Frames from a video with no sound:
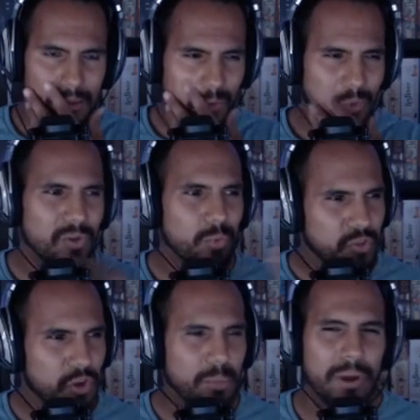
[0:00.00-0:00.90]
We'll
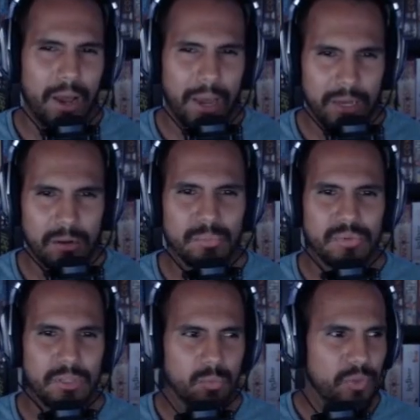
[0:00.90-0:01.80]
talk about items
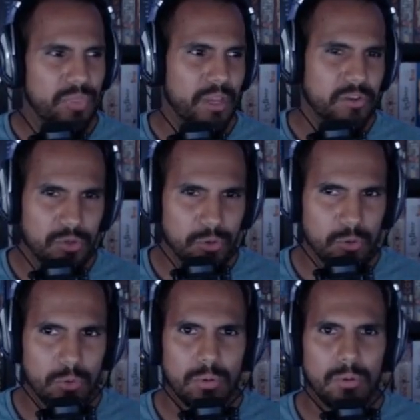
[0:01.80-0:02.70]
and what they
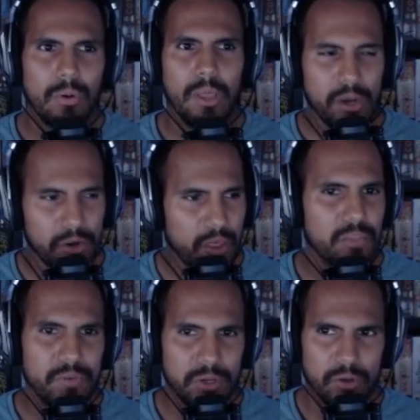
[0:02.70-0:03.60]
do in another
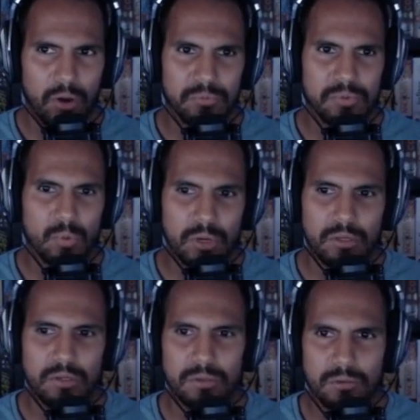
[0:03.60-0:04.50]
video. I just want to
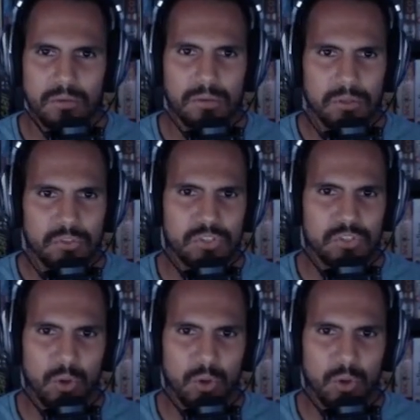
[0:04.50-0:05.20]
know